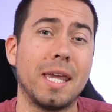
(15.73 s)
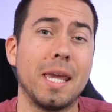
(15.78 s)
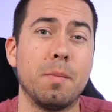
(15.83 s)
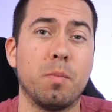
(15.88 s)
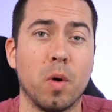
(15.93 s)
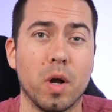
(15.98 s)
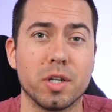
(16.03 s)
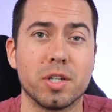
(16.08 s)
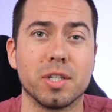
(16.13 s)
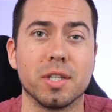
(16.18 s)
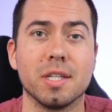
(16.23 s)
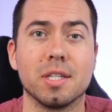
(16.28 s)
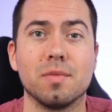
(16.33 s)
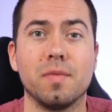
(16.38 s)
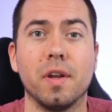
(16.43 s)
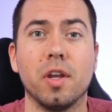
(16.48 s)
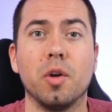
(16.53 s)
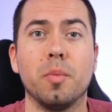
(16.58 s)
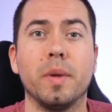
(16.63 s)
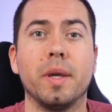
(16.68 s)
keep watching this
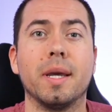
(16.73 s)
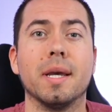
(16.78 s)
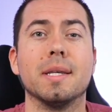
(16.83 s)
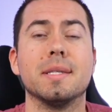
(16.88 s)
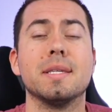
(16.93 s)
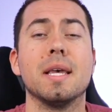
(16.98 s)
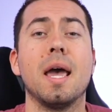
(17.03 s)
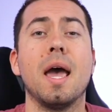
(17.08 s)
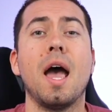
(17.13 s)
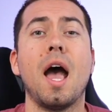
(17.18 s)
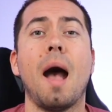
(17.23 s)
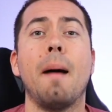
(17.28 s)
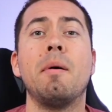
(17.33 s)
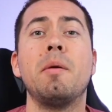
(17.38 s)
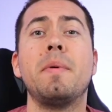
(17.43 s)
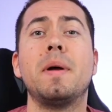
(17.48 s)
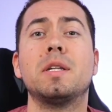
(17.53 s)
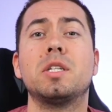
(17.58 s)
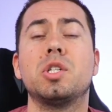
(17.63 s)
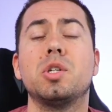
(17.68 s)
video because I'm
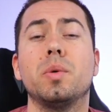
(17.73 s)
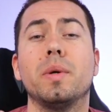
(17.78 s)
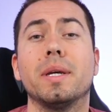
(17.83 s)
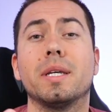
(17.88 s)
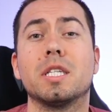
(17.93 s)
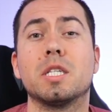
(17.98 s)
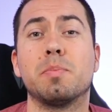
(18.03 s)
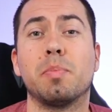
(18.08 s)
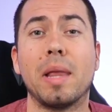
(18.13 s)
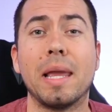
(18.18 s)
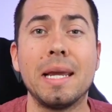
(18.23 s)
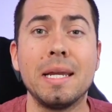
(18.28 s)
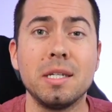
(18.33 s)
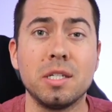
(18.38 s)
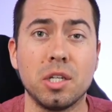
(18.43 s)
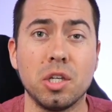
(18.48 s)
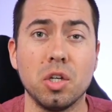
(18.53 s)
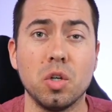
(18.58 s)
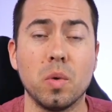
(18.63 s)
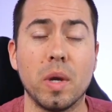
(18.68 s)
about to explain
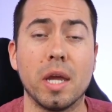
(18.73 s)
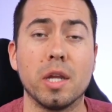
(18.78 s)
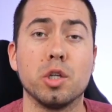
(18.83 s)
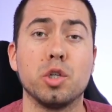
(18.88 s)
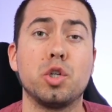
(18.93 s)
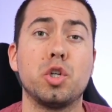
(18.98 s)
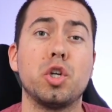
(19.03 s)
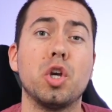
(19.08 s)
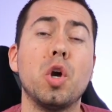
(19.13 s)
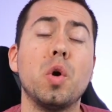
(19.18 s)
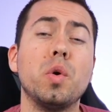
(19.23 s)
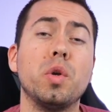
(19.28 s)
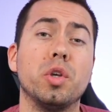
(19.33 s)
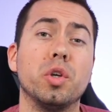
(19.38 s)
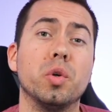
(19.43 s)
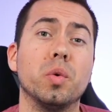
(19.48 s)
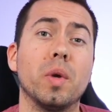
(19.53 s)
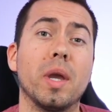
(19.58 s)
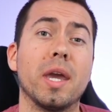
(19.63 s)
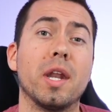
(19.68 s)
to you and show
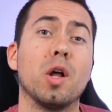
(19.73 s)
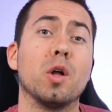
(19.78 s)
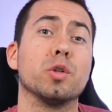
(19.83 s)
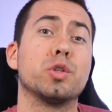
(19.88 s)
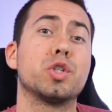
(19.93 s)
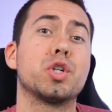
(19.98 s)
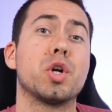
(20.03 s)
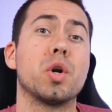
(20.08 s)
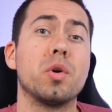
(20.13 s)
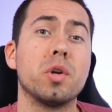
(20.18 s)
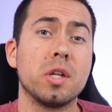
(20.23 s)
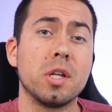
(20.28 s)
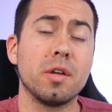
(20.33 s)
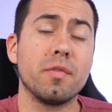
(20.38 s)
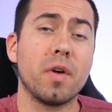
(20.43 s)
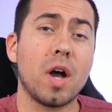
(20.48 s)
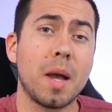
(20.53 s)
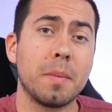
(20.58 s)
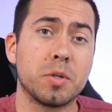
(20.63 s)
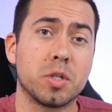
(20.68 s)
you an
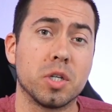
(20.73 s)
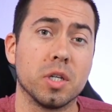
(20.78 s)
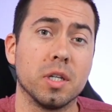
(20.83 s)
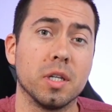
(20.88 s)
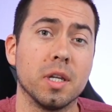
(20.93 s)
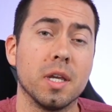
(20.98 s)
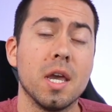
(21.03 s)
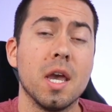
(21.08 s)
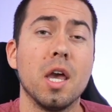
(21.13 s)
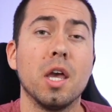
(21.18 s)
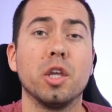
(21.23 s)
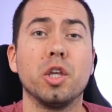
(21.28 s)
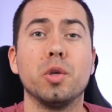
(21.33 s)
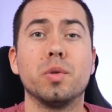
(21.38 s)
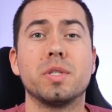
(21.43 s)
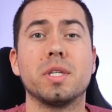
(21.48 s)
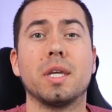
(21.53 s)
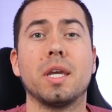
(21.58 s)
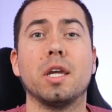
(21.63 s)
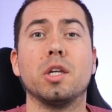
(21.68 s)
alternative option
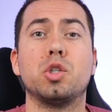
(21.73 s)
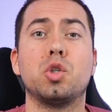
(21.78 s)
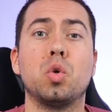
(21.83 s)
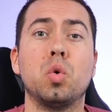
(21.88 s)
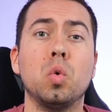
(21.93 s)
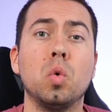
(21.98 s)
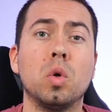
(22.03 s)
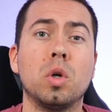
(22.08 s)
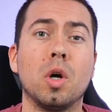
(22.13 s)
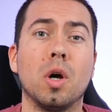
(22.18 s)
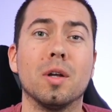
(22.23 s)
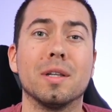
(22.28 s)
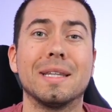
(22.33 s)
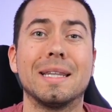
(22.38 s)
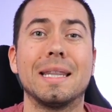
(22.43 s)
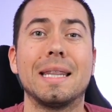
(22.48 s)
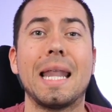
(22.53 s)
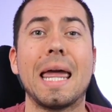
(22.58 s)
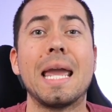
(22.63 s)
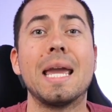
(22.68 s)
using a tool
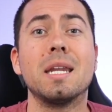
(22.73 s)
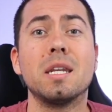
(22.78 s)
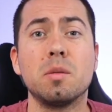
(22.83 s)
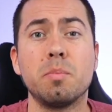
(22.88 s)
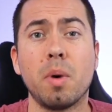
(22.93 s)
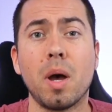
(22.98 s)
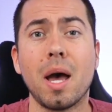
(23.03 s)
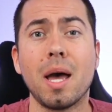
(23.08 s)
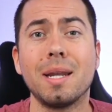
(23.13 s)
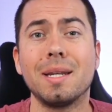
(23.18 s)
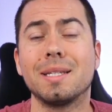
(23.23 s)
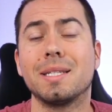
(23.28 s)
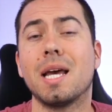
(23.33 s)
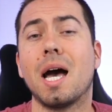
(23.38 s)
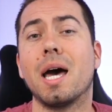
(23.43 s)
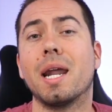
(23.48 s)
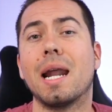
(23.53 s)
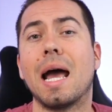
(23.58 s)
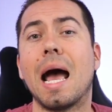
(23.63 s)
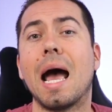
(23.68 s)
called landbot
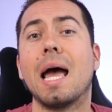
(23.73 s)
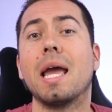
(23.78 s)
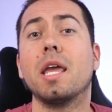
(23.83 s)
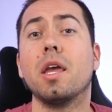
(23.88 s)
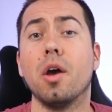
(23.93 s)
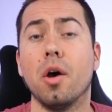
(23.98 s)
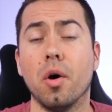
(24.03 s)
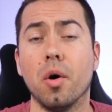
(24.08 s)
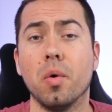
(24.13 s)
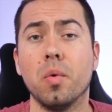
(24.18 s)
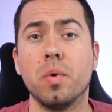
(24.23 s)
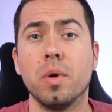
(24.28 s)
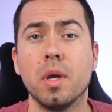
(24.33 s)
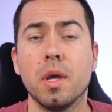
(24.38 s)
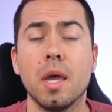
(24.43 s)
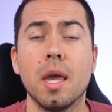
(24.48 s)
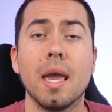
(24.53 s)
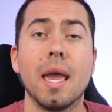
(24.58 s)
dot i o.